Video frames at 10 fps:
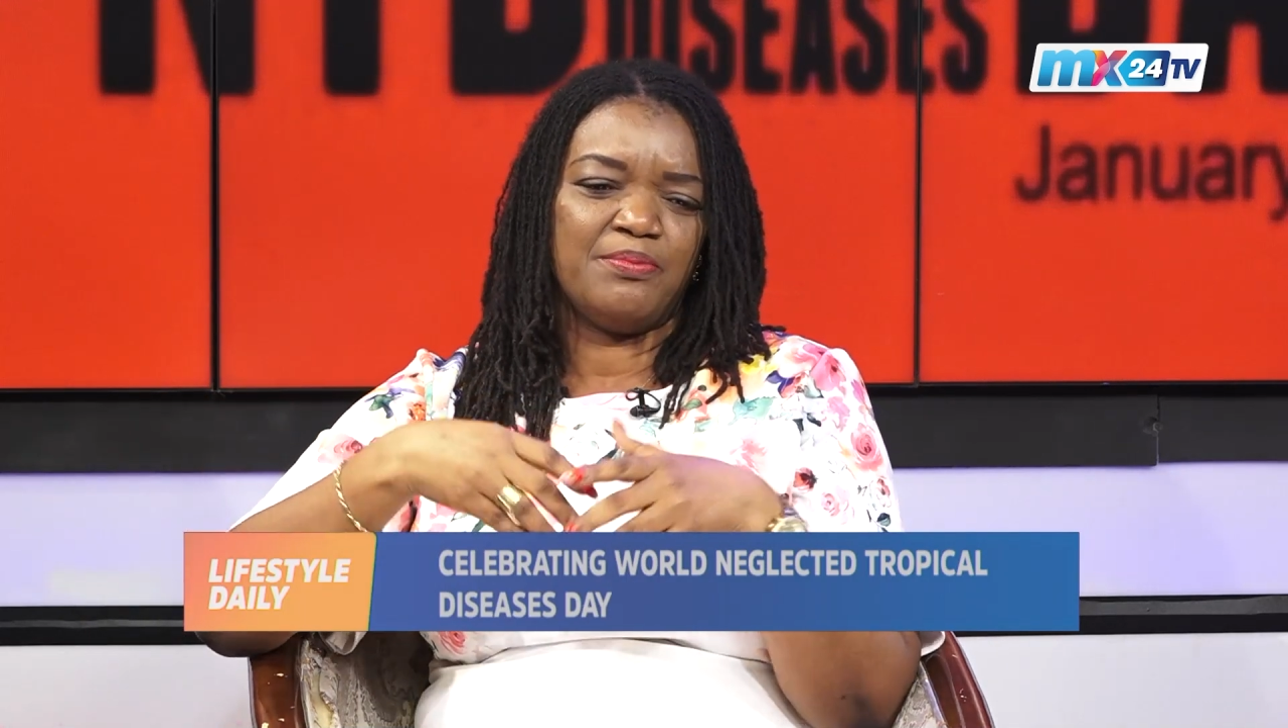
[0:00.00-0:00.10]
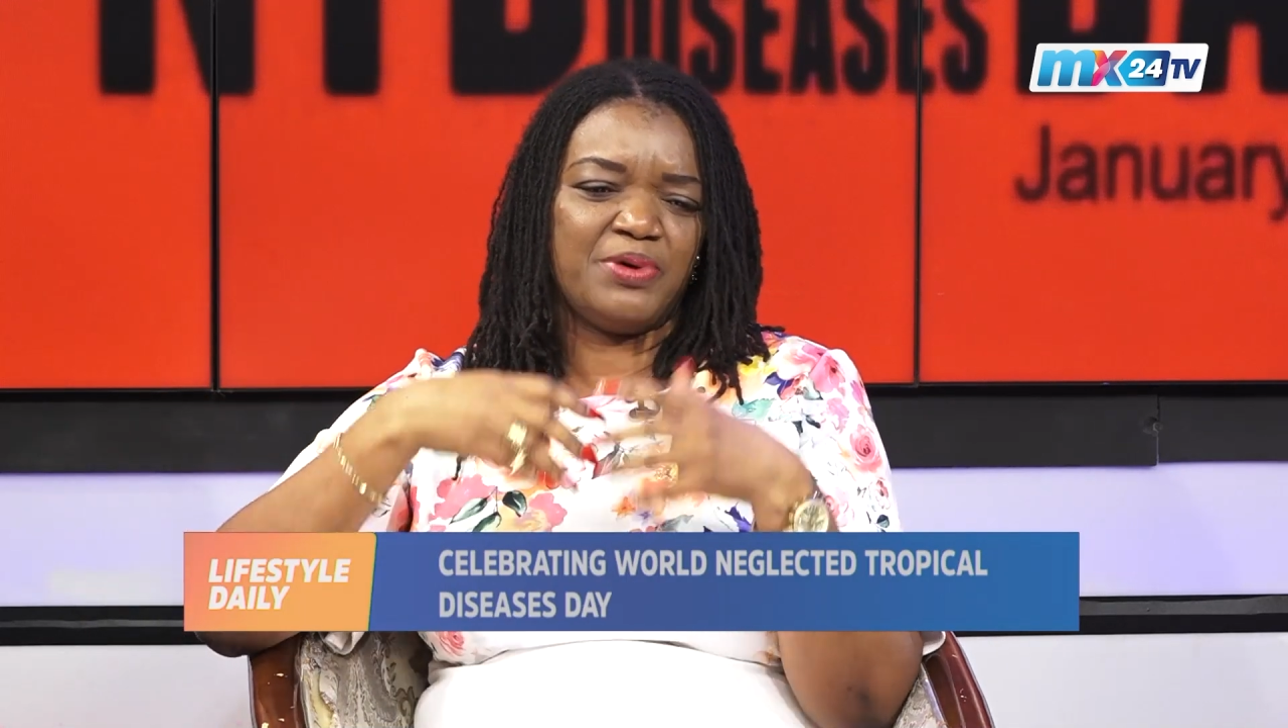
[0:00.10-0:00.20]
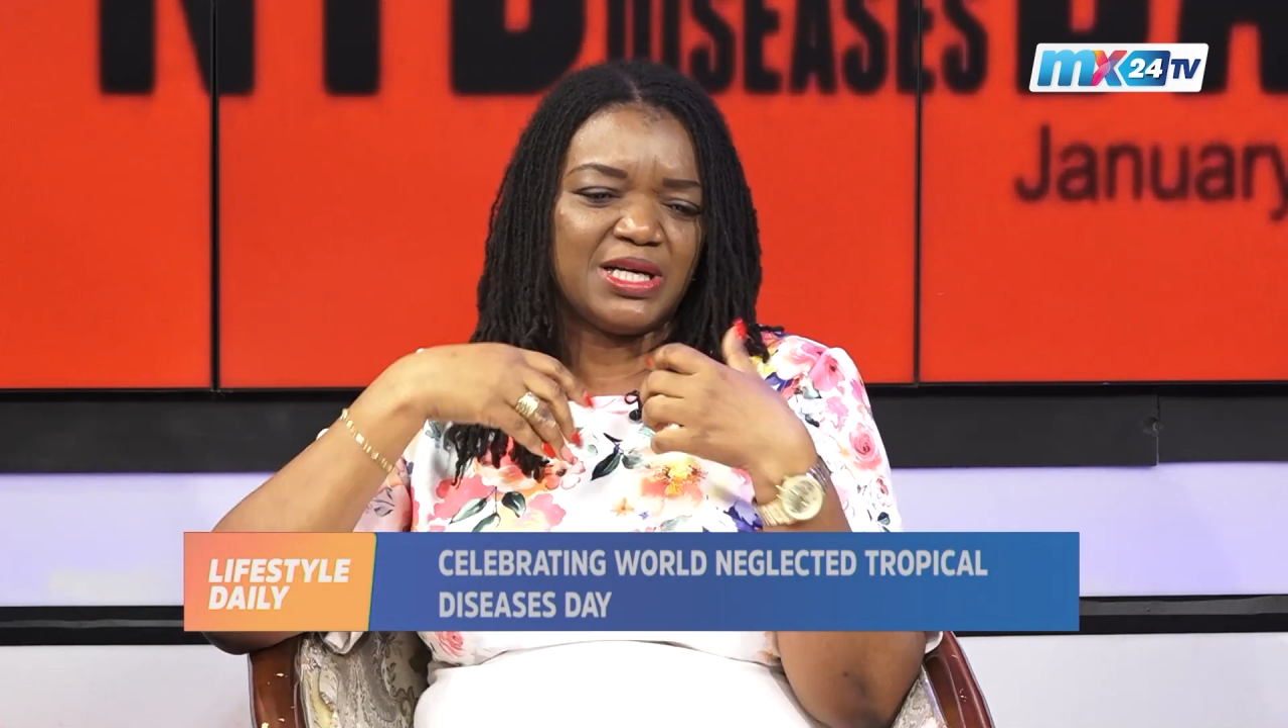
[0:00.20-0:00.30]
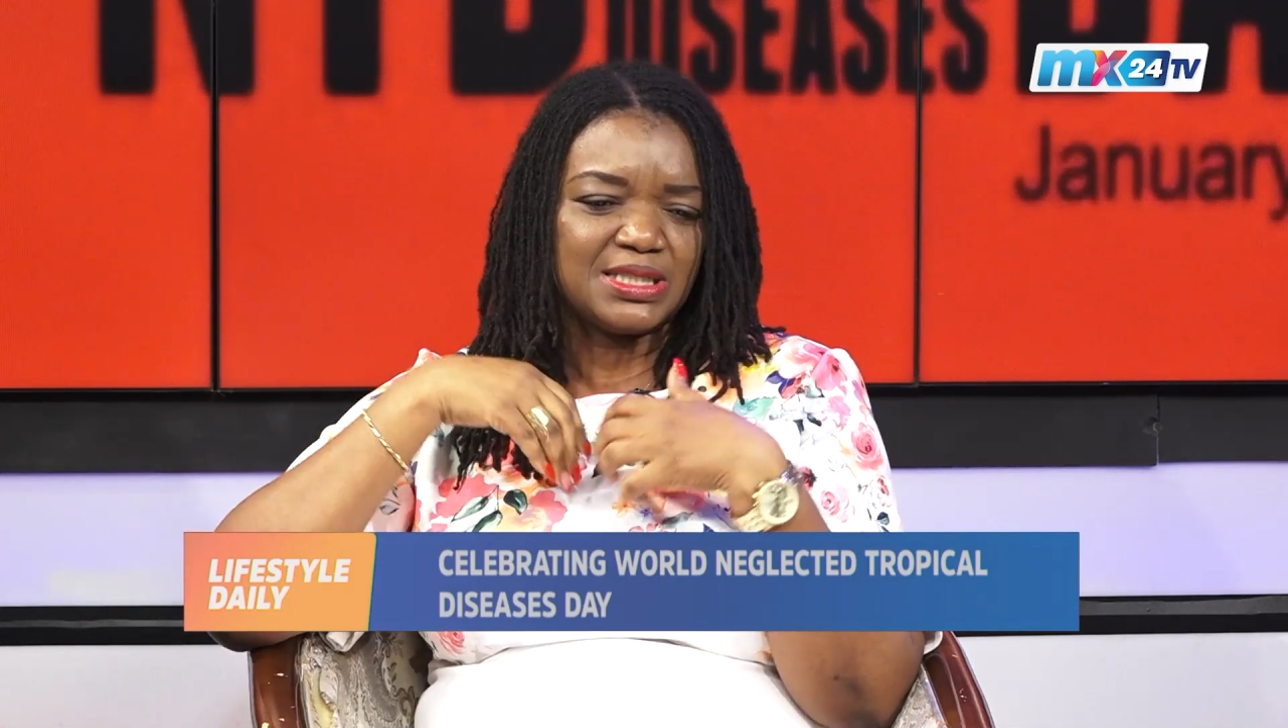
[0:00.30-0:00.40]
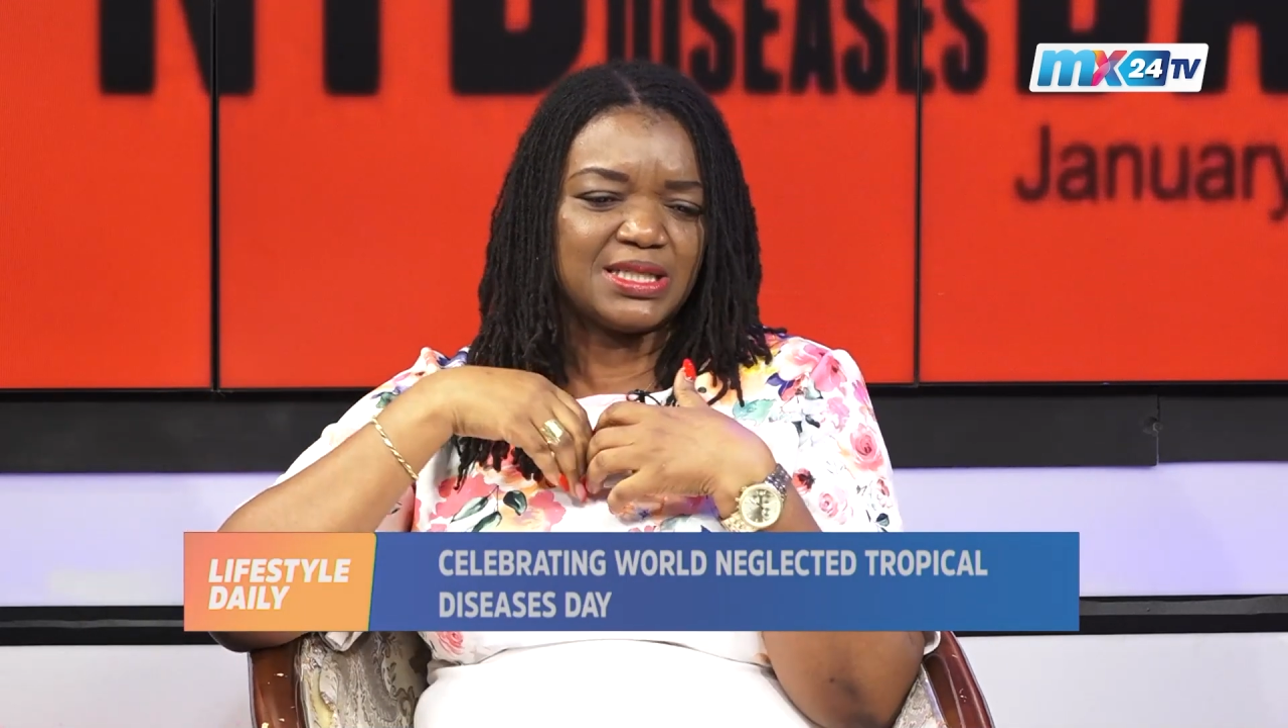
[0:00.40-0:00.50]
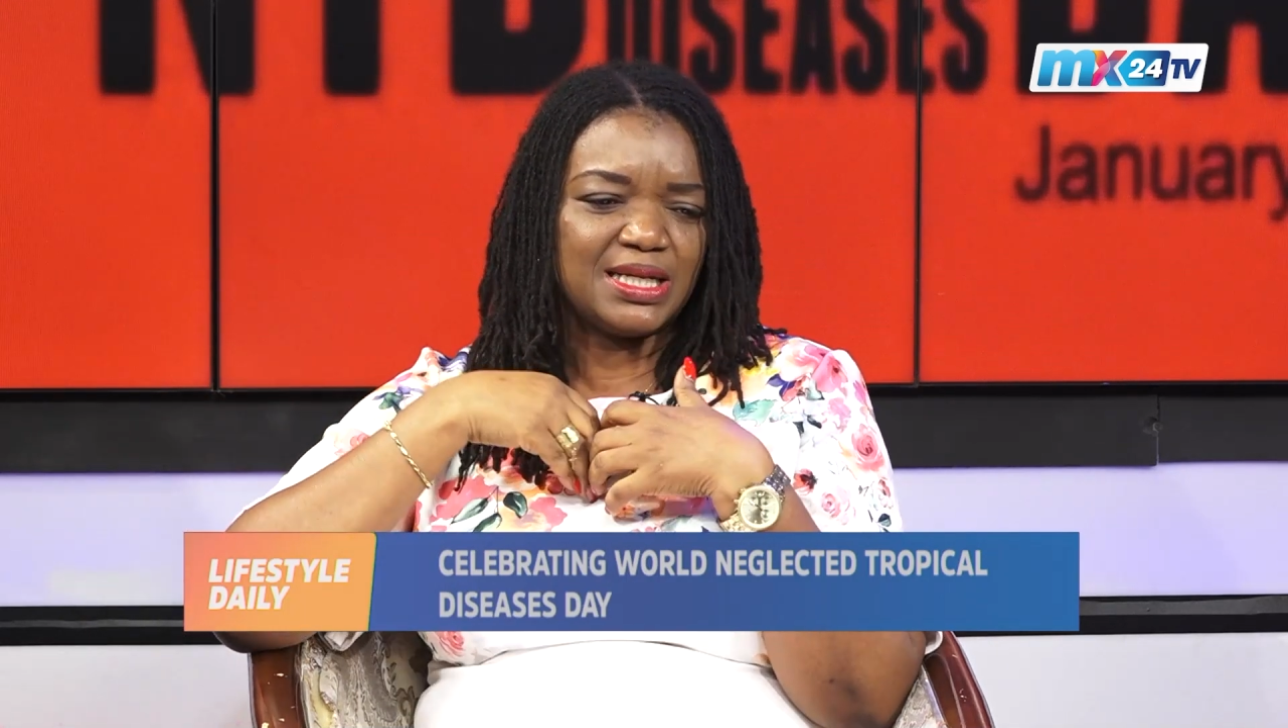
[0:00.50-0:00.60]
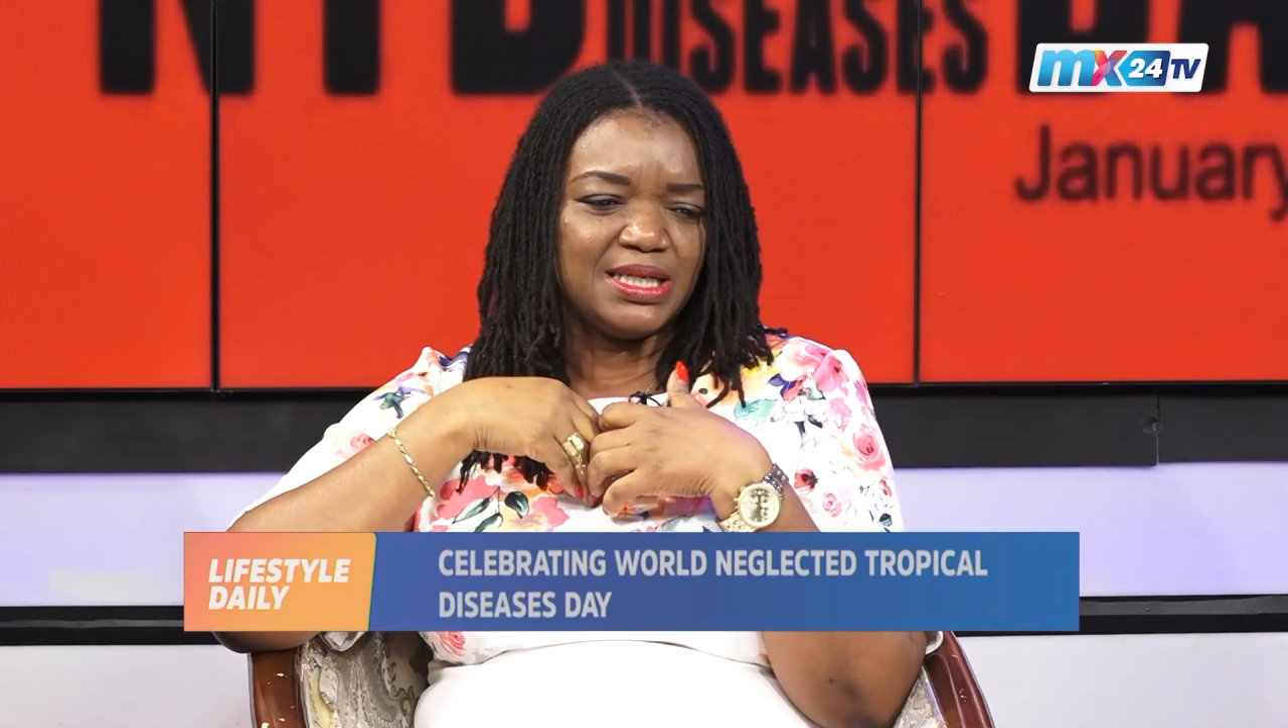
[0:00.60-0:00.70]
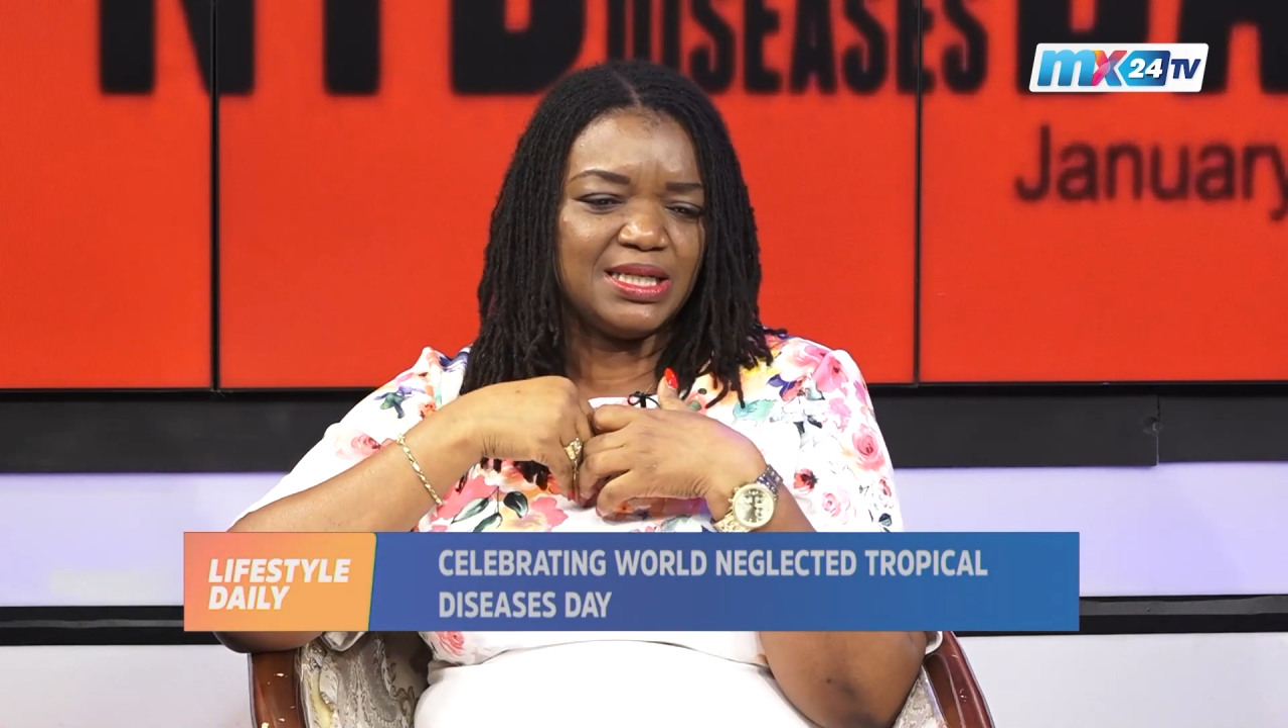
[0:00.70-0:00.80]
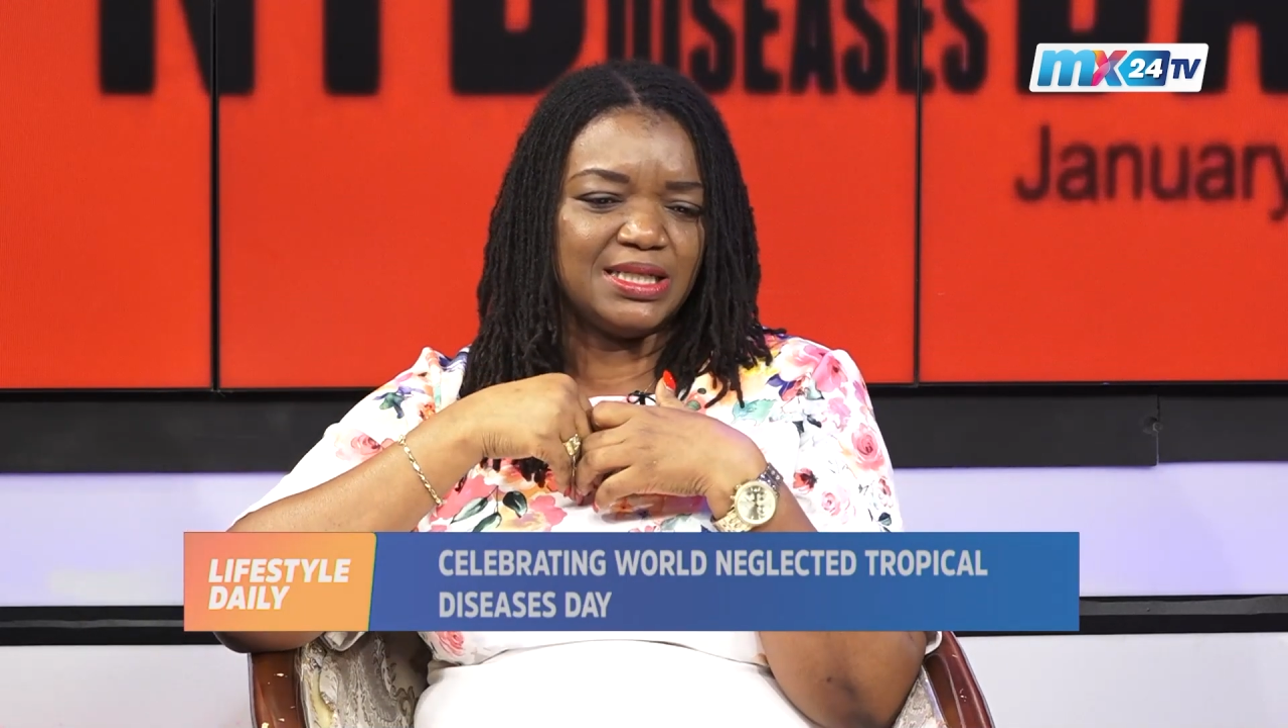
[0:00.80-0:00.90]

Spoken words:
Personally